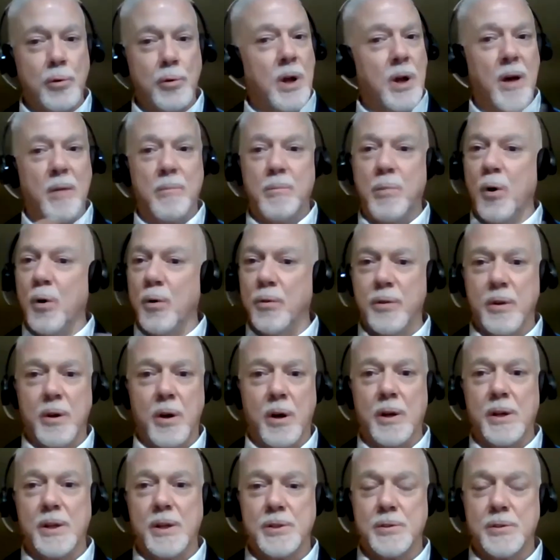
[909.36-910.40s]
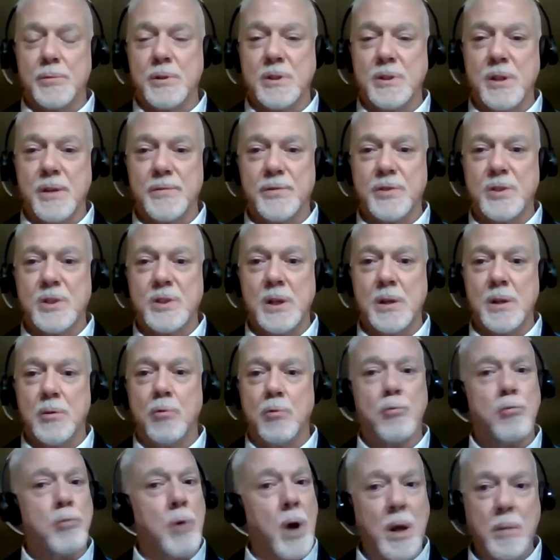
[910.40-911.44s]
and I both in our histories have seen
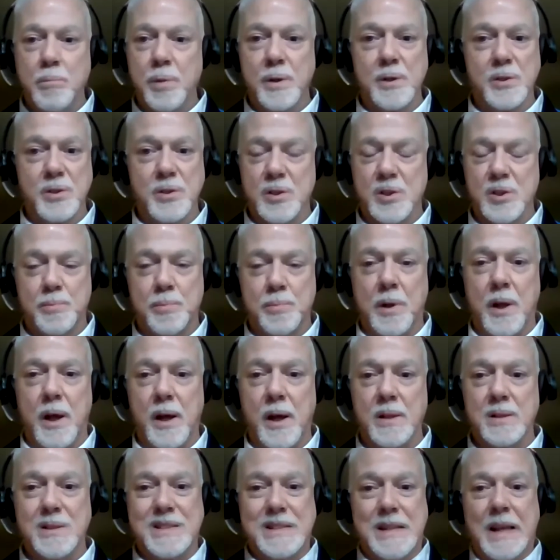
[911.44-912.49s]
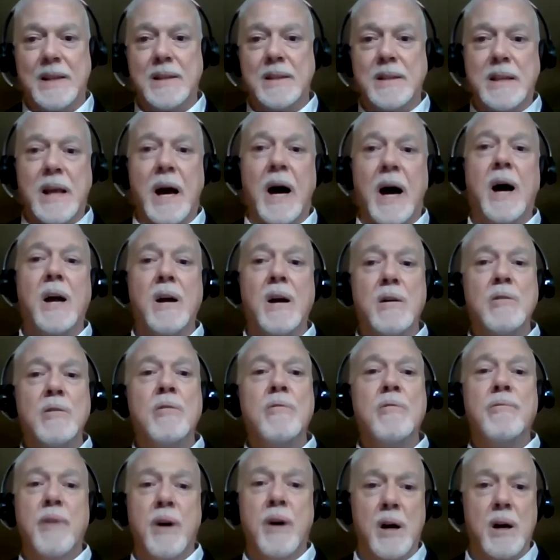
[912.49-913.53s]
great business plans that die on the
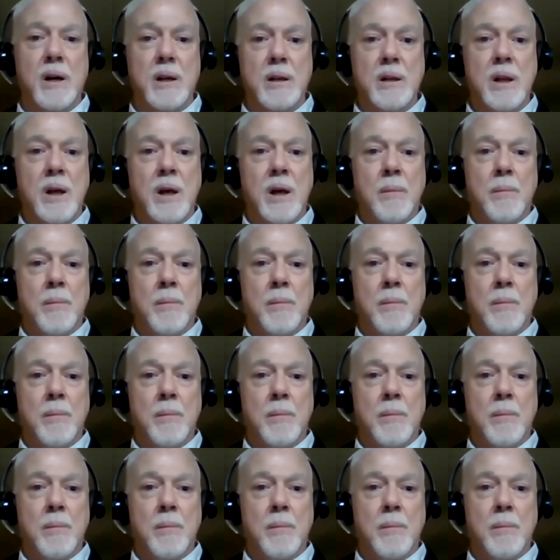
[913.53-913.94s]
vine